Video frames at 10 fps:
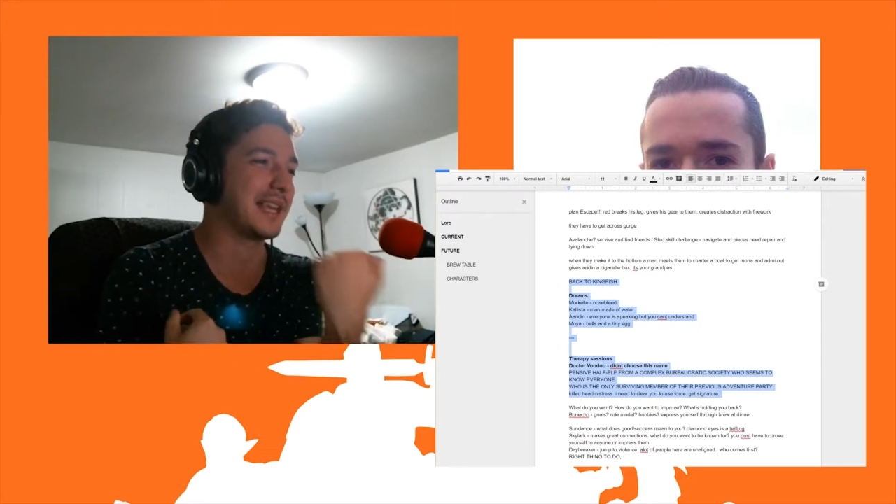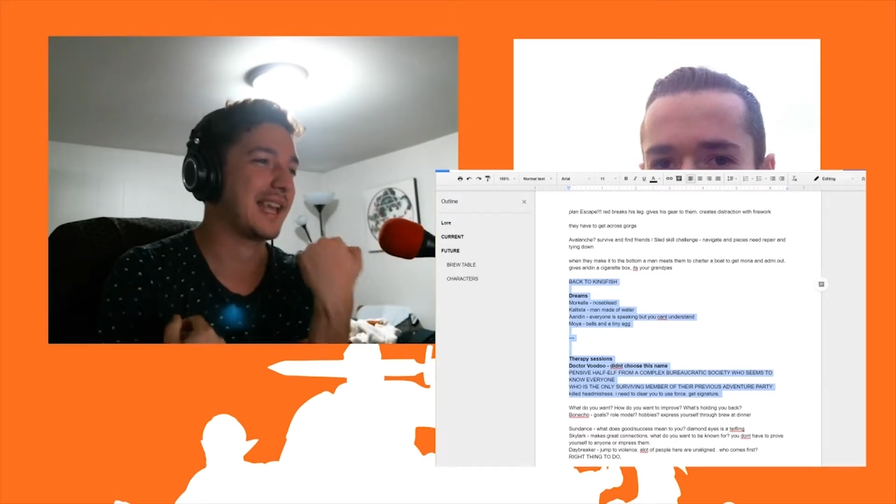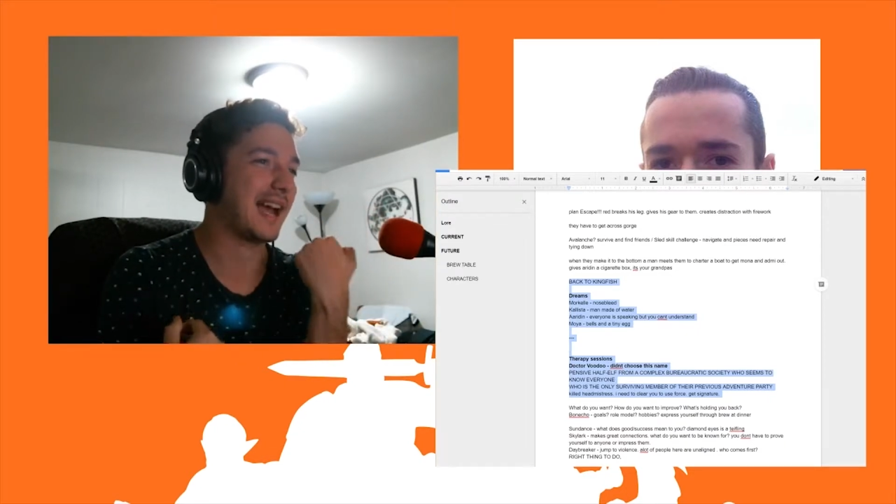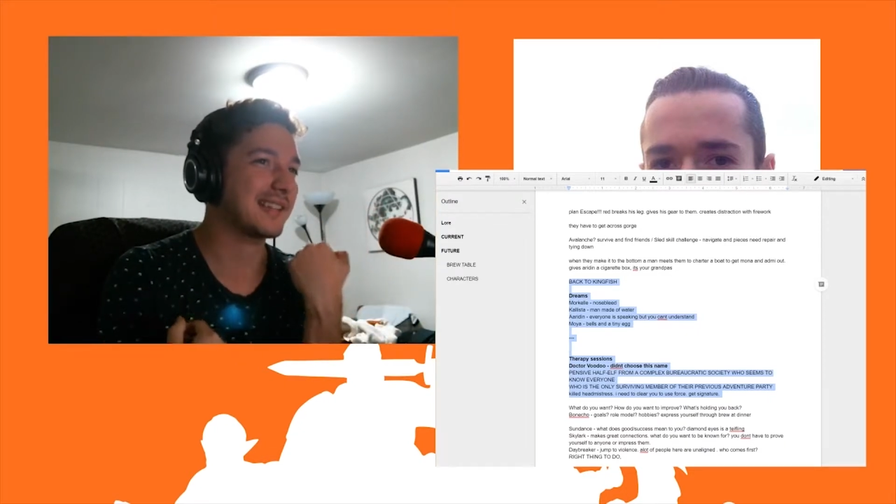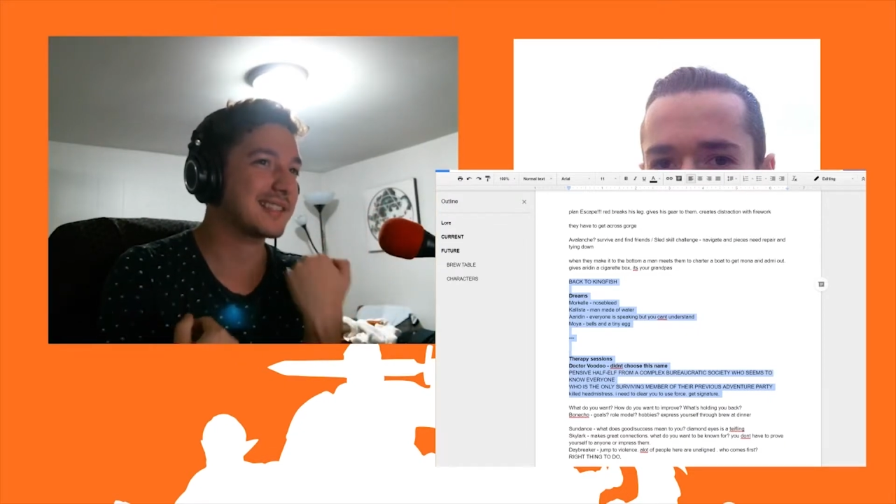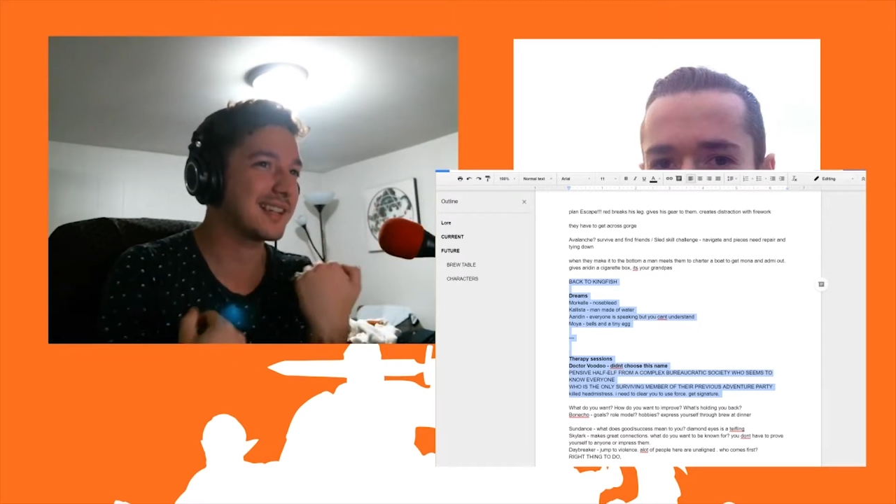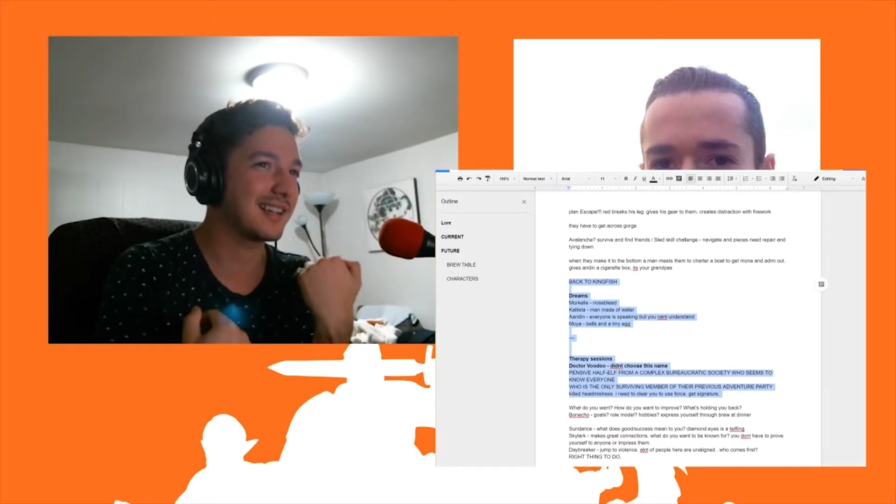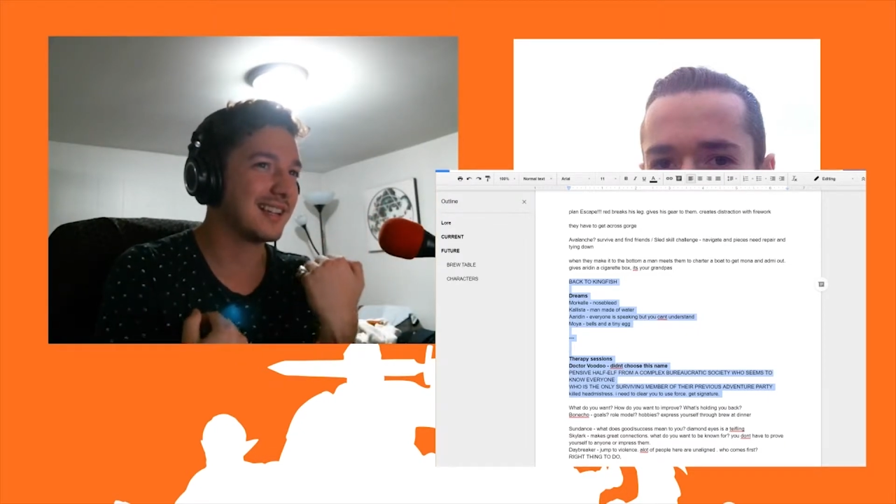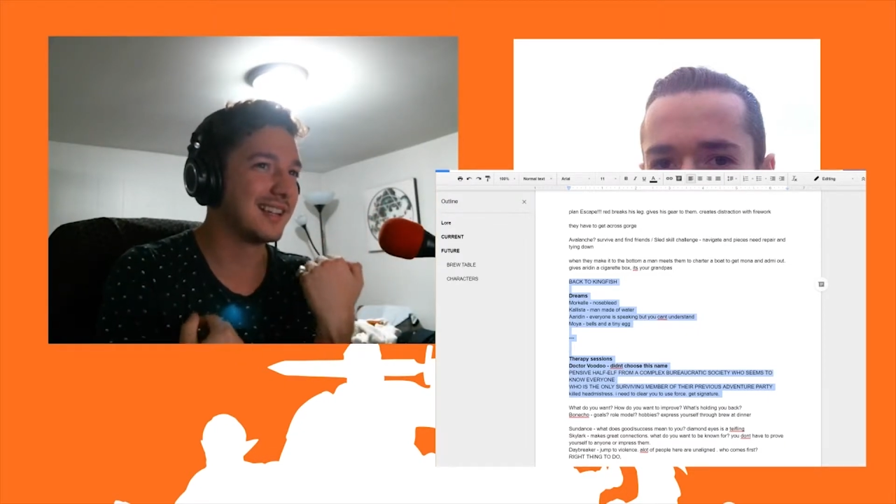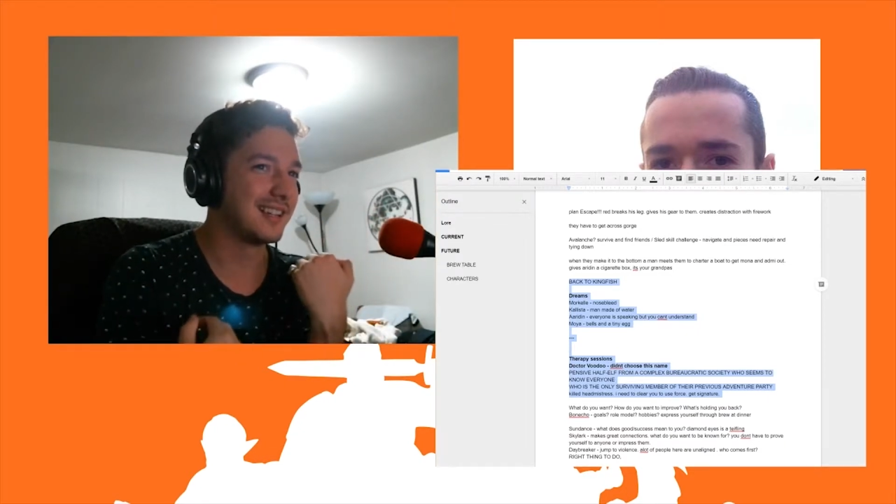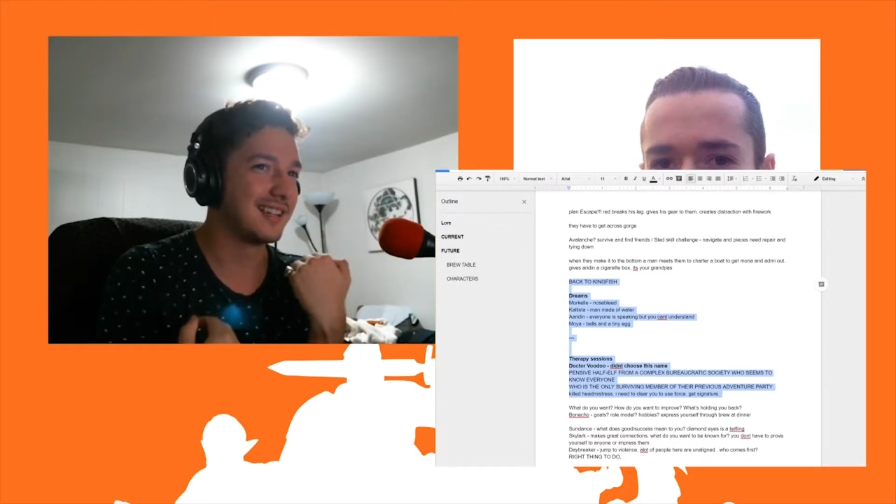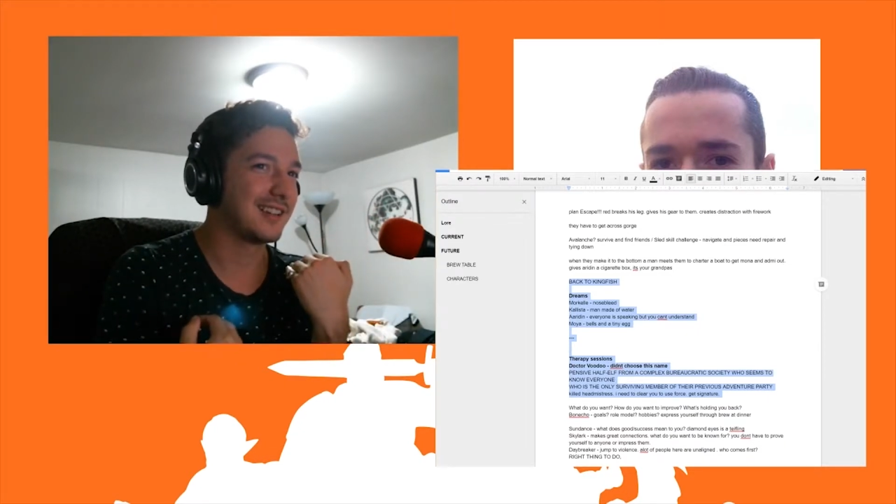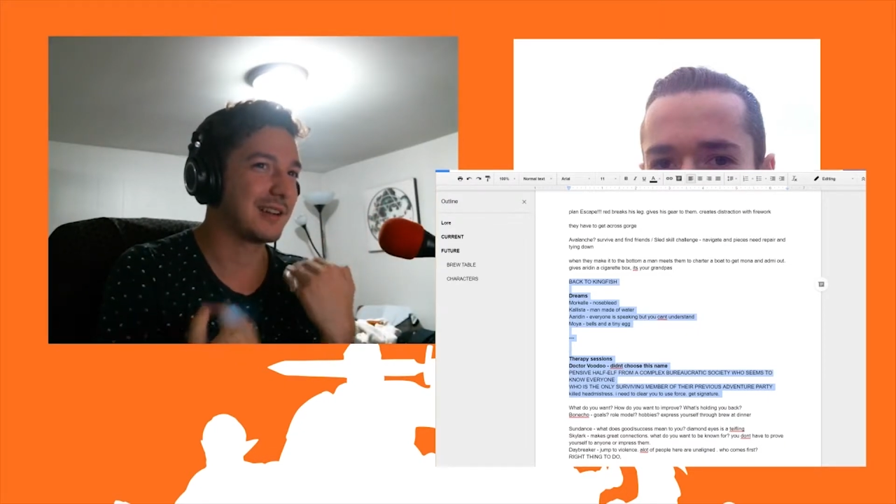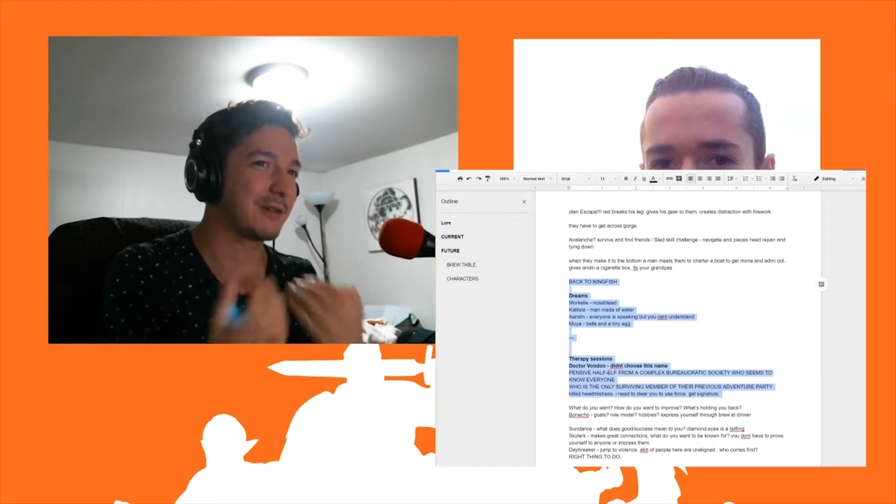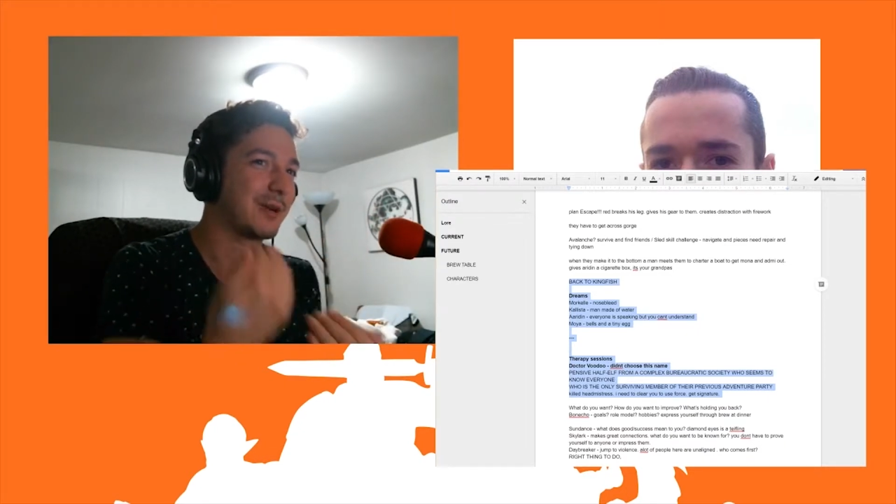ask
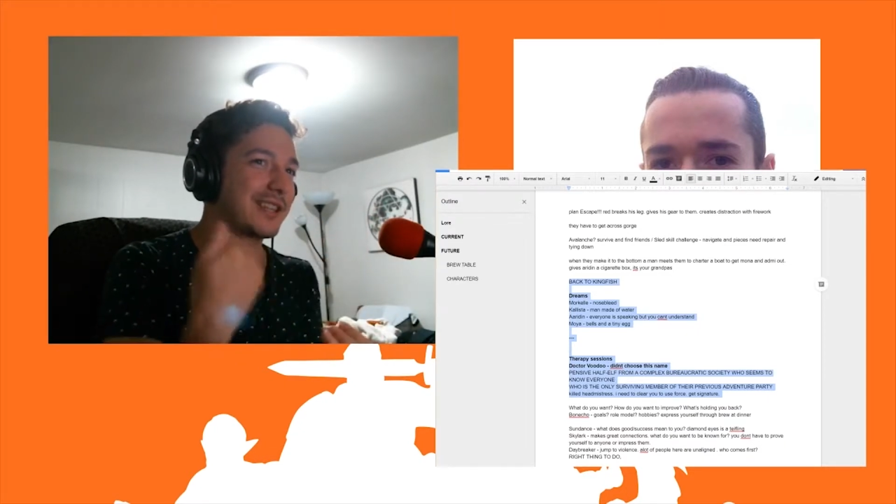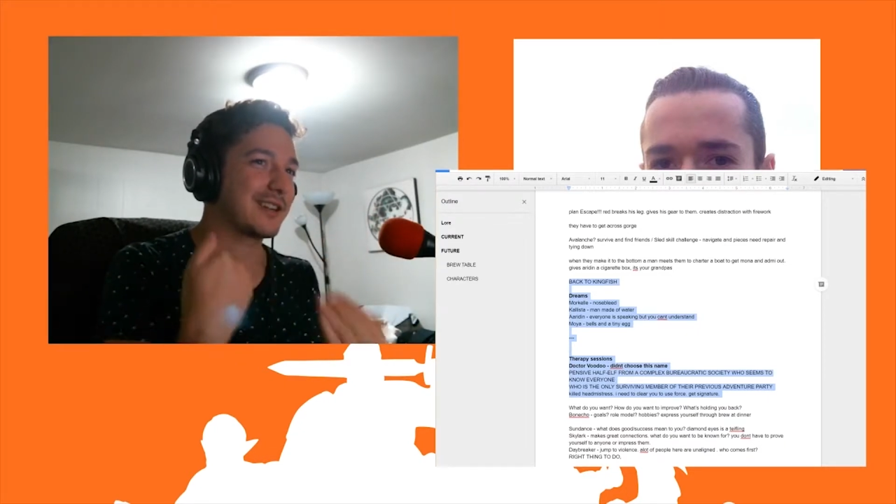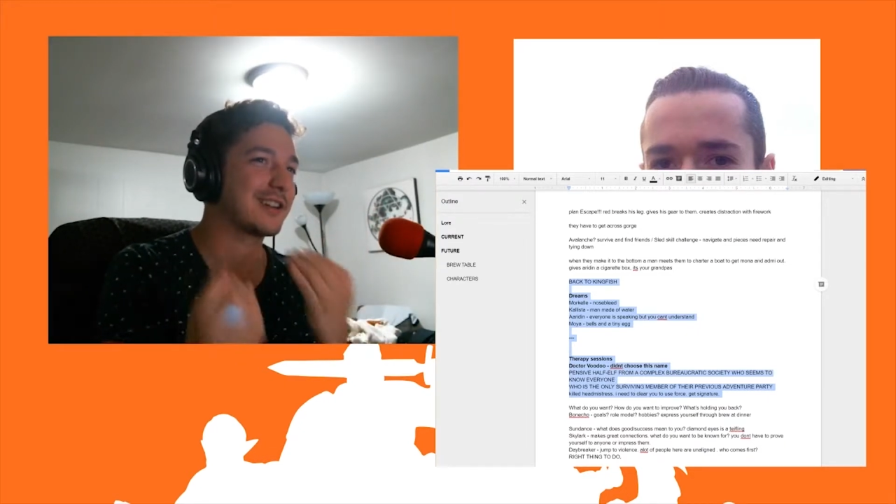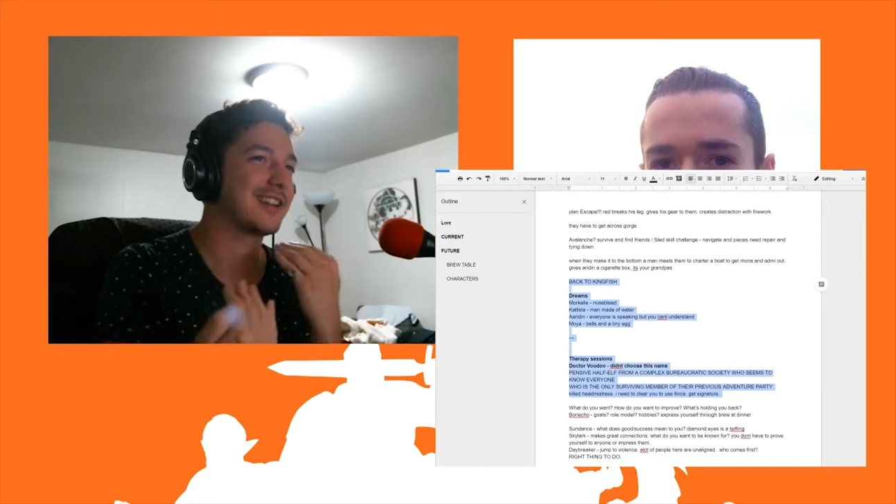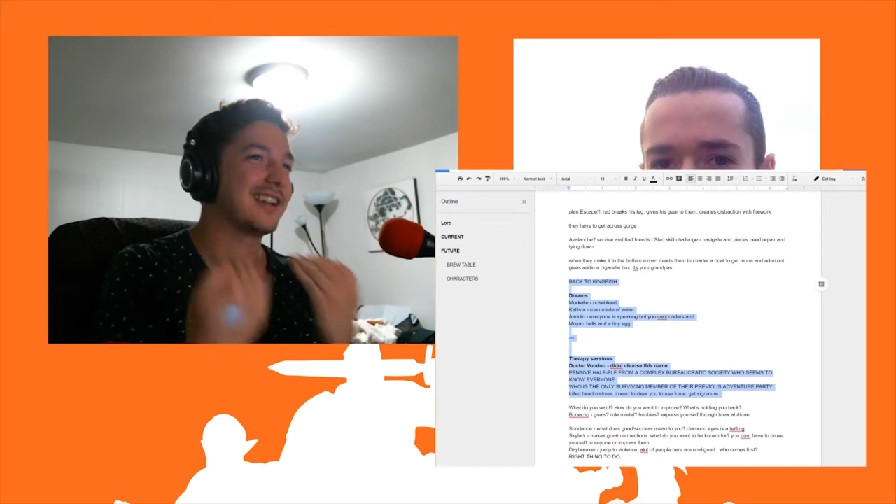or what they